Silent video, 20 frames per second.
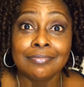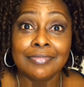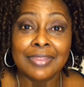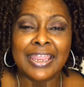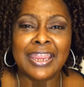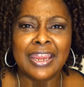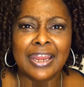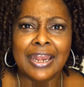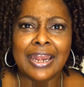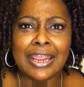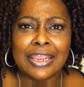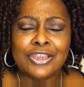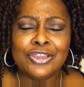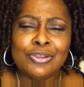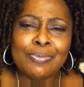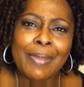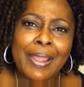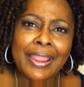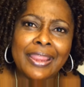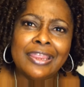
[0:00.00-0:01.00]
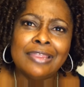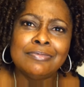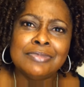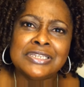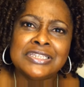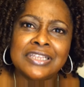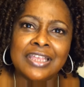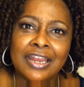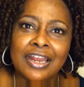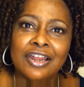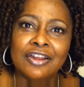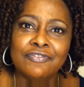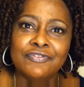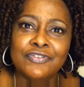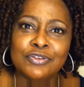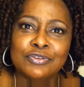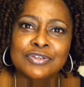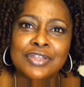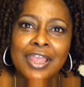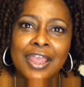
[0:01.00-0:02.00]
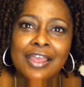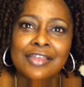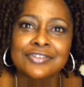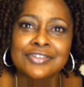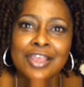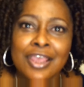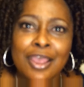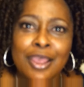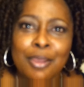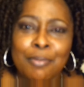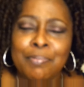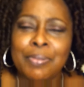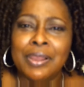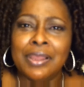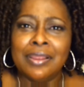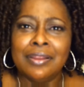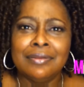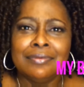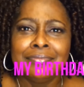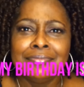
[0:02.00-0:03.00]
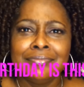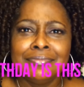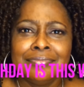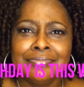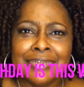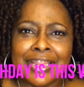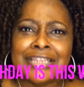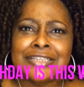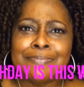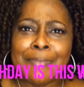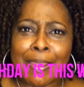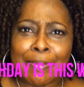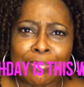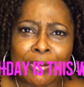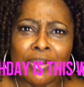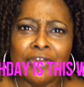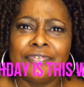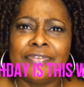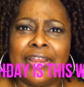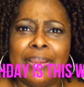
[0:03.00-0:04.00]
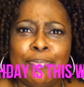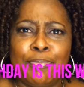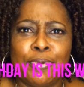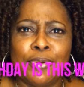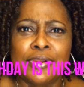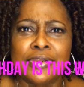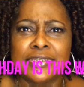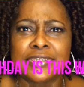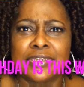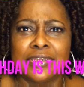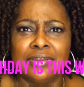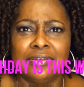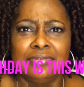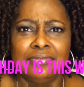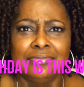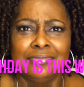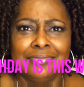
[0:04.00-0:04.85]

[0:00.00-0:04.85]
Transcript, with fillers: And you might hear me say that a few times, but that's my birthday present.